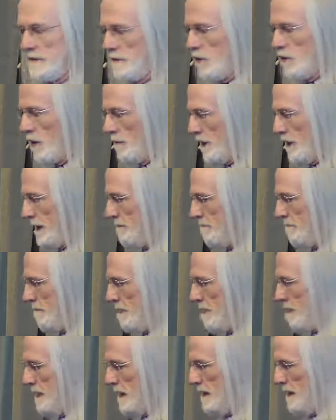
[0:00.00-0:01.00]
for me.
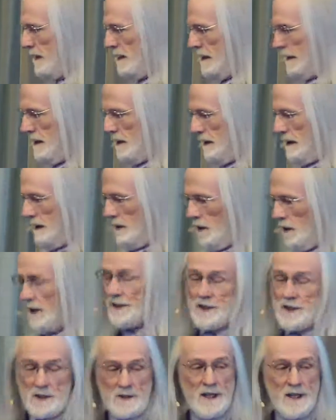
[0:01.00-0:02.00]
Well, it
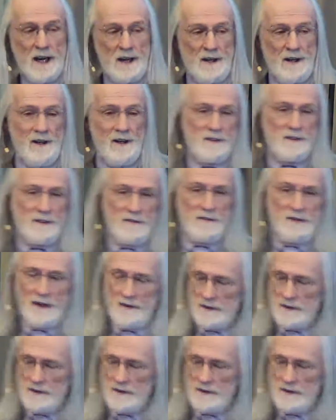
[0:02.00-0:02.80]
turns out it is a favorite